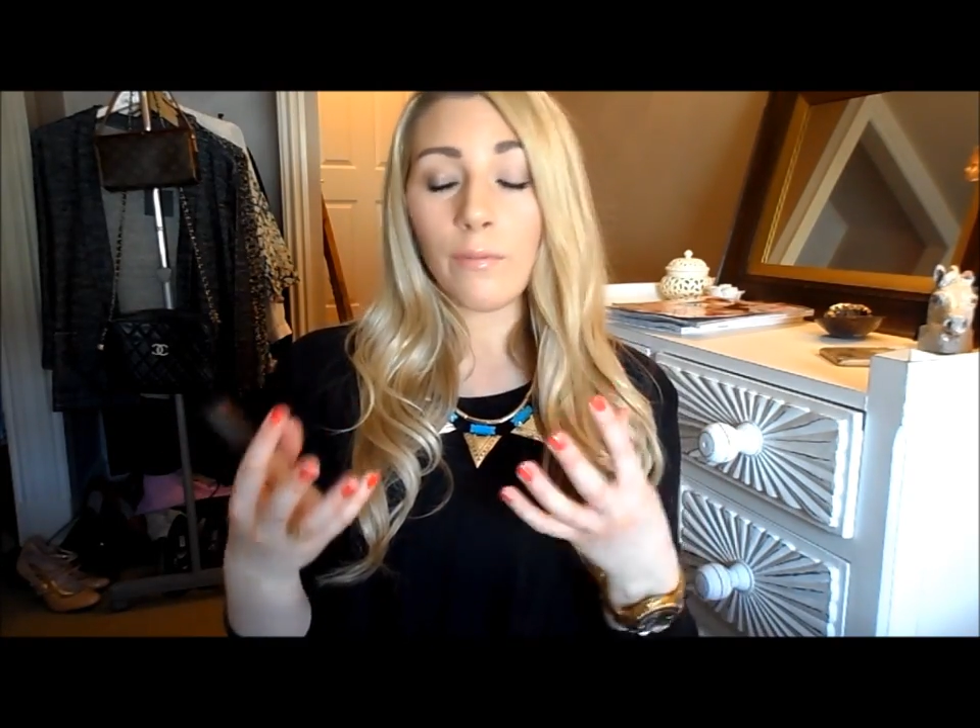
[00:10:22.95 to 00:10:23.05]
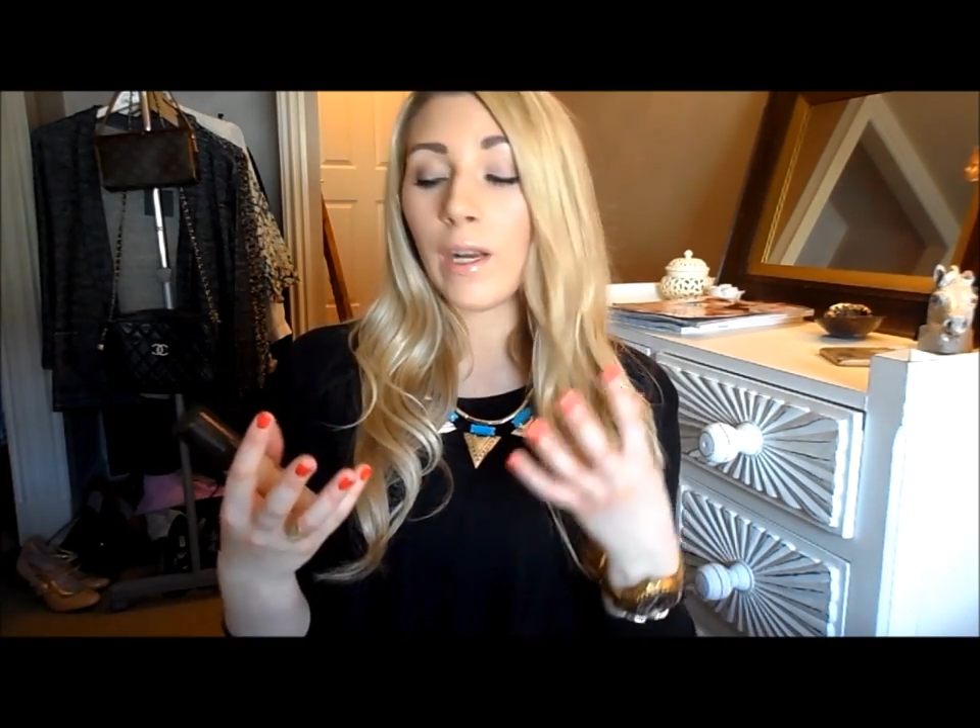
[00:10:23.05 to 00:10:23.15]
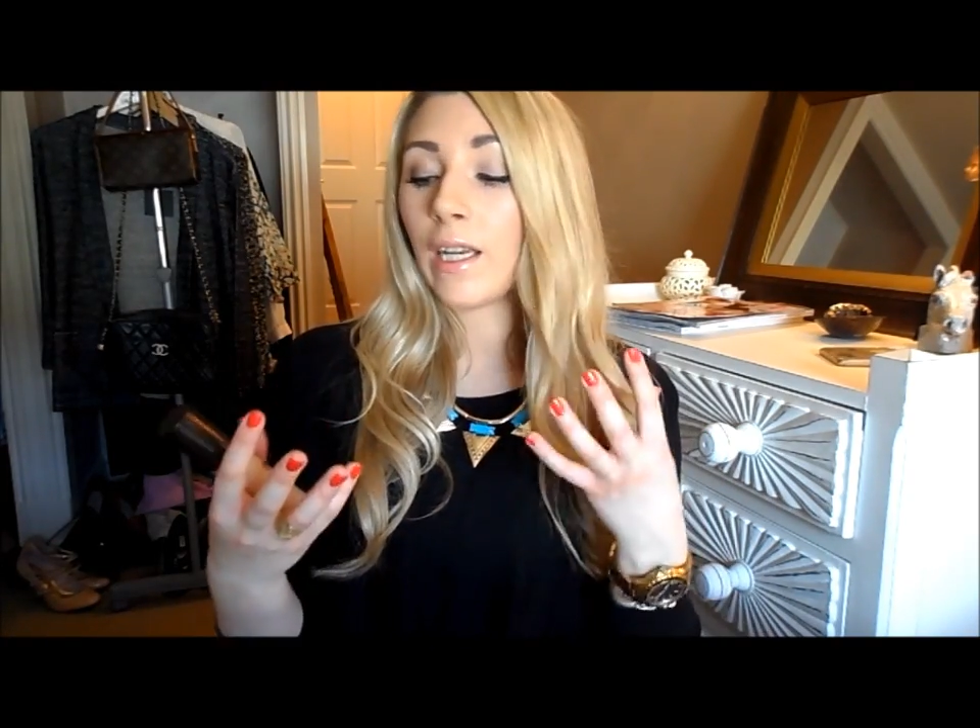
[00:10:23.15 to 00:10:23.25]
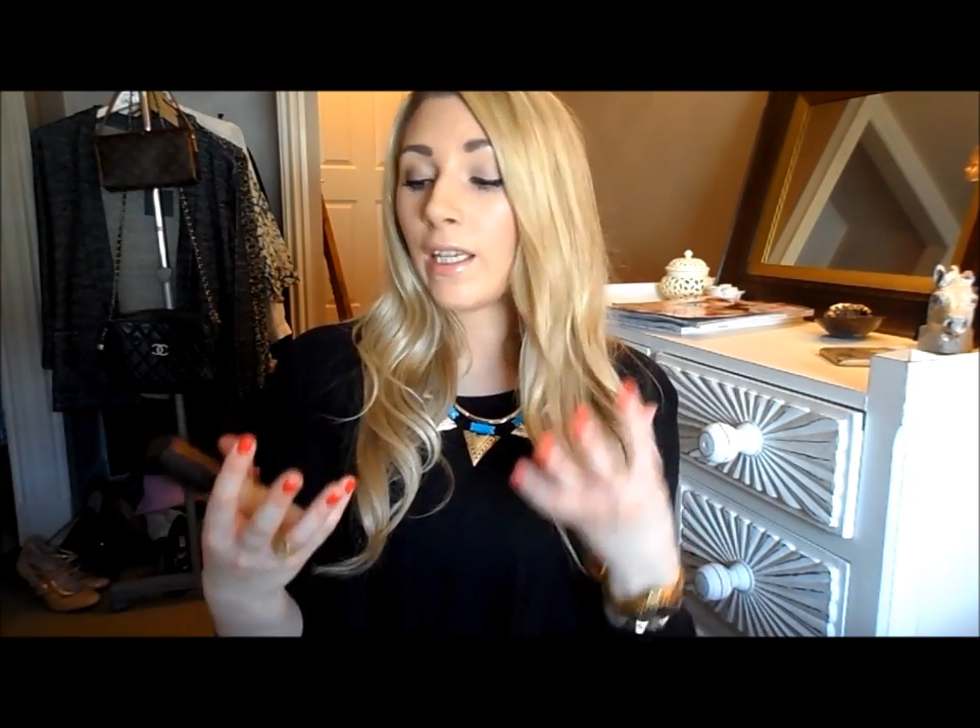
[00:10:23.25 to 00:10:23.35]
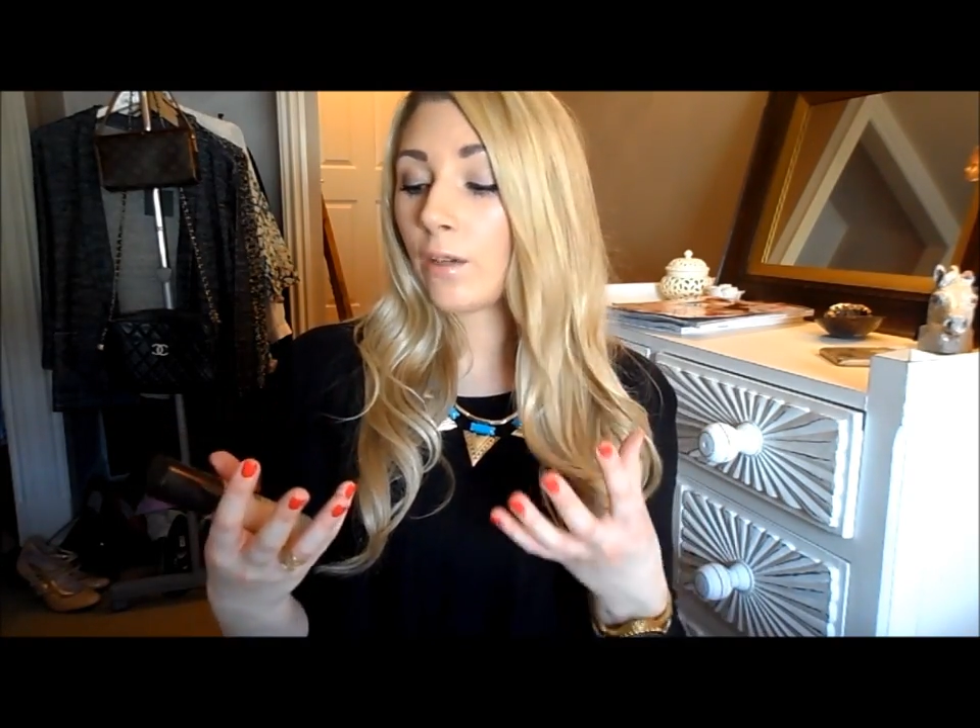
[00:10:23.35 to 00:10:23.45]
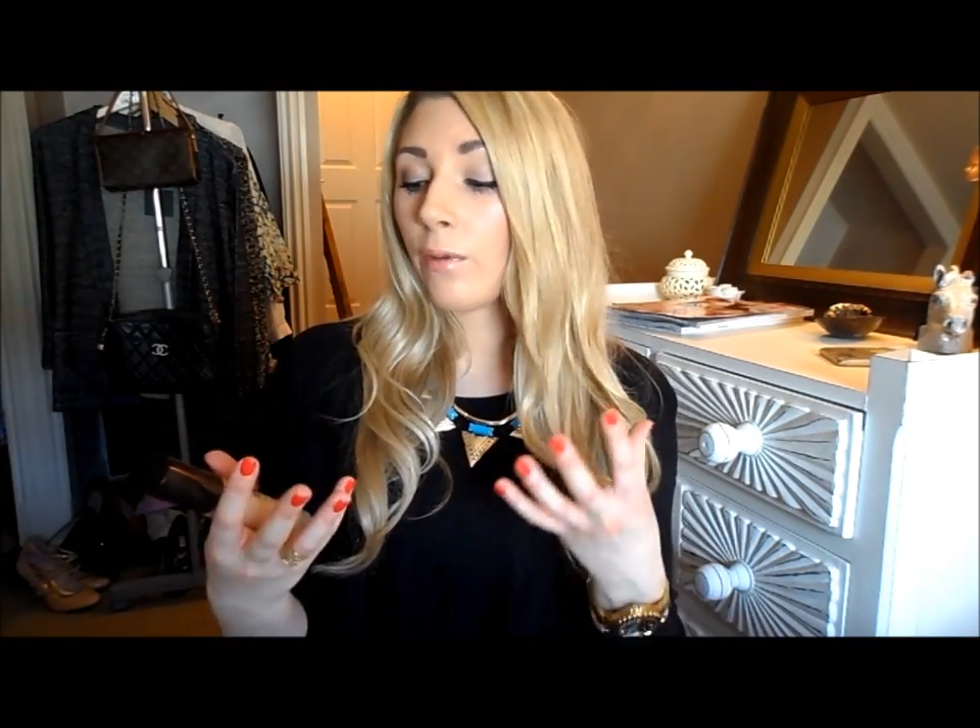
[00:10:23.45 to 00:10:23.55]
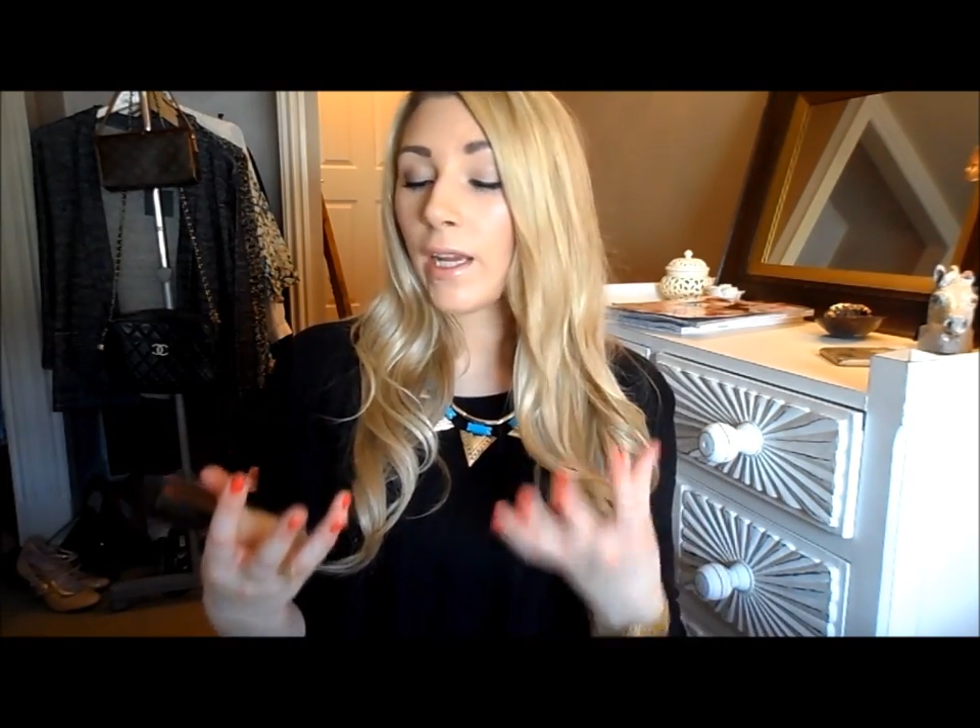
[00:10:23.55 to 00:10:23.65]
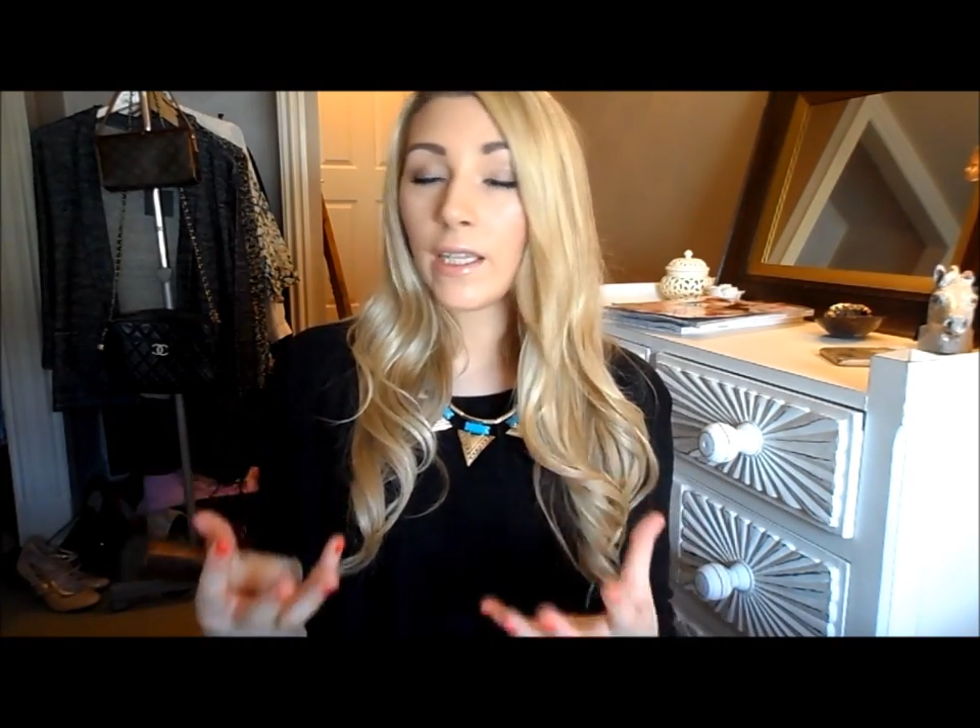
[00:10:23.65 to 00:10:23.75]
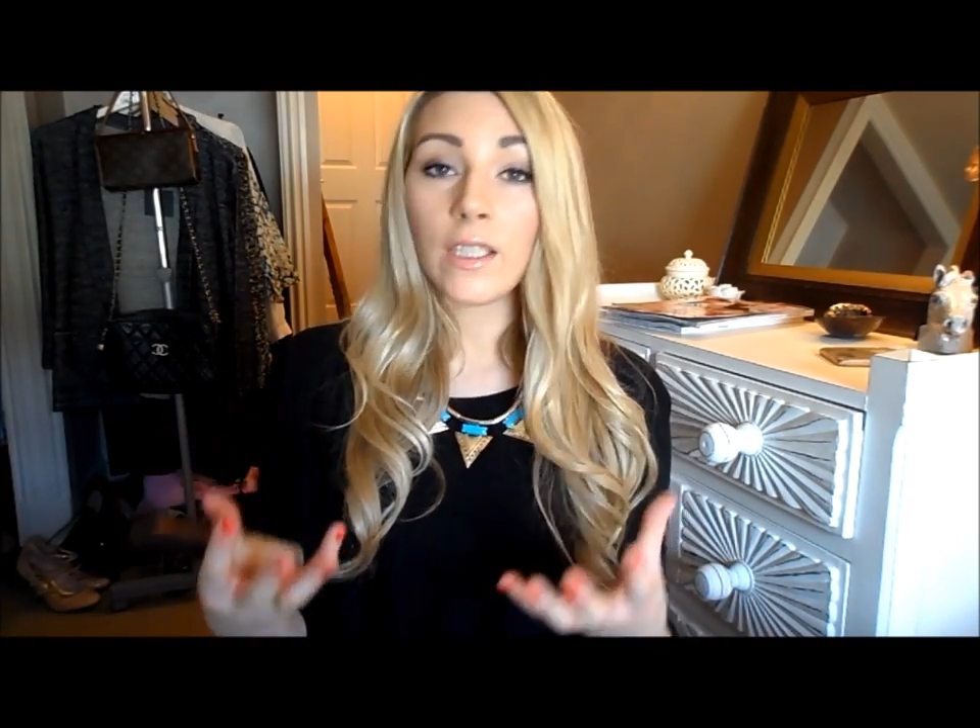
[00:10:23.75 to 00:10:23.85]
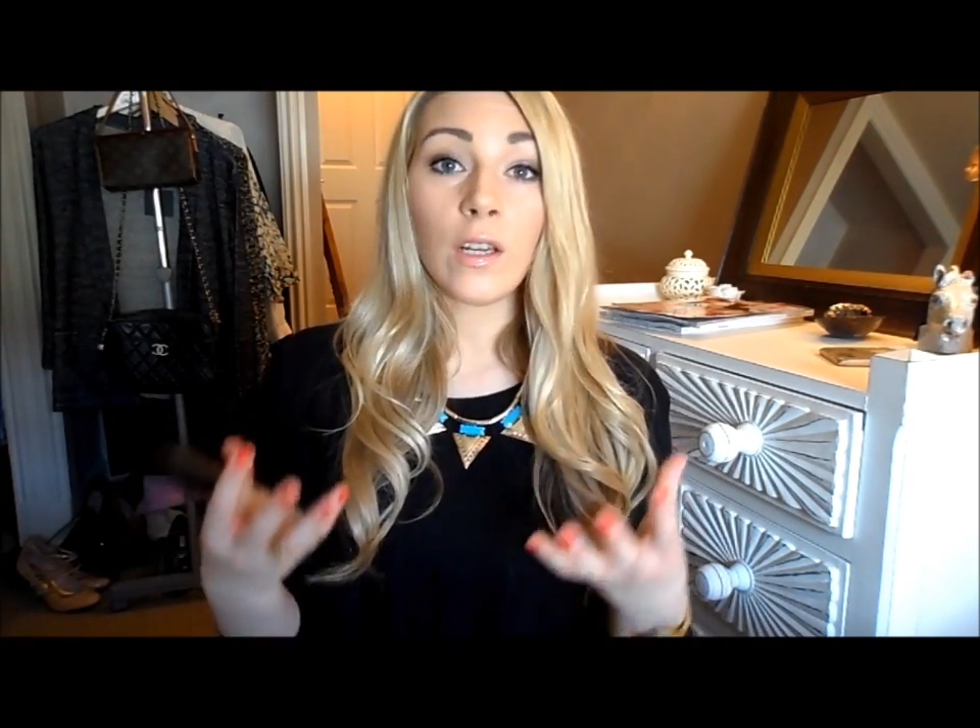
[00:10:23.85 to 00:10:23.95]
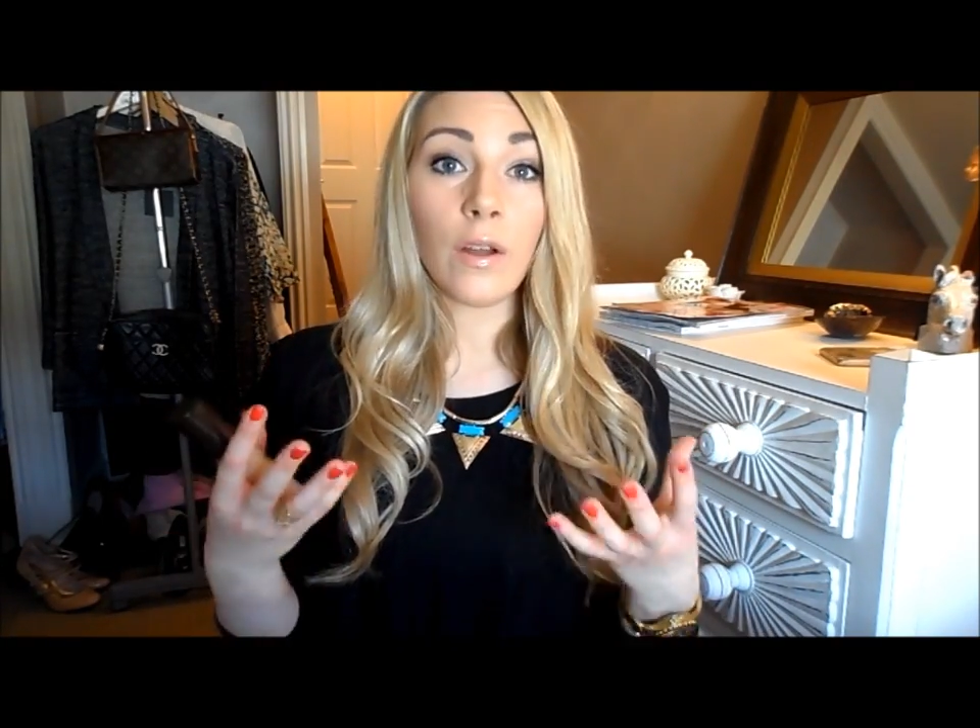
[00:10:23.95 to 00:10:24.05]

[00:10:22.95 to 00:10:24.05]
really great